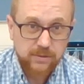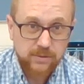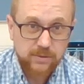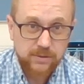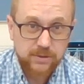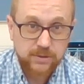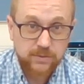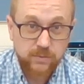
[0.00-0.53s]

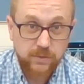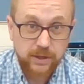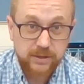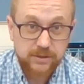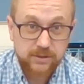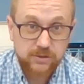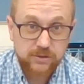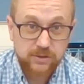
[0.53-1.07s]
your
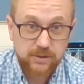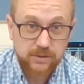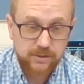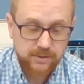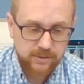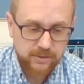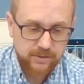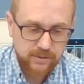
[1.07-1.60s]
switch,
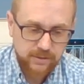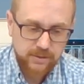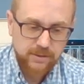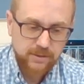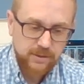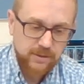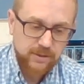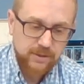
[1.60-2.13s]

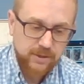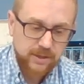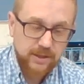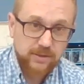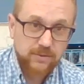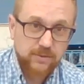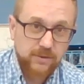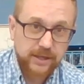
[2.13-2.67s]

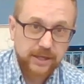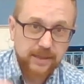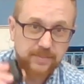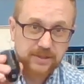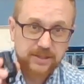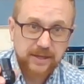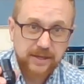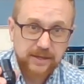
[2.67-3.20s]
and your
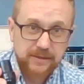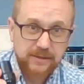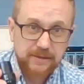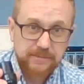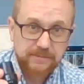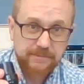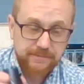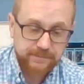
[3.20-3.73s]
lamp
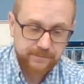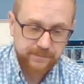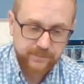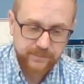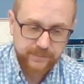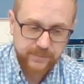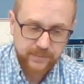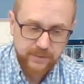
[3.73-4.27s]
socket.
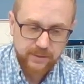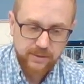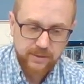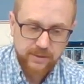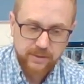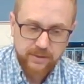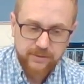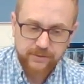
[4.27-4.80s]

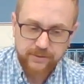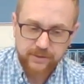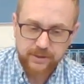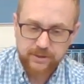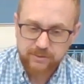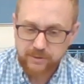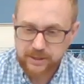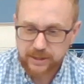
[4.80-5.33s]
So
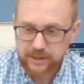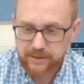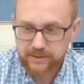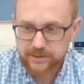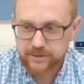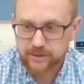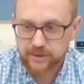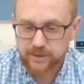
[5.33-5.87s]
this will get
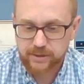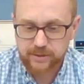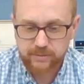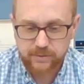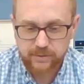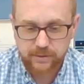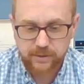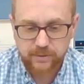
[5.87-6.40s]
us
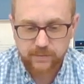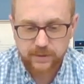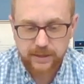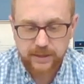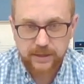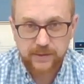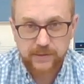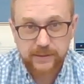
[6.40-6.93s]
started with all the
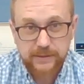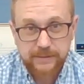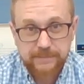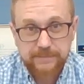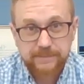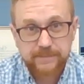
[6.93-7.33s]
wiring.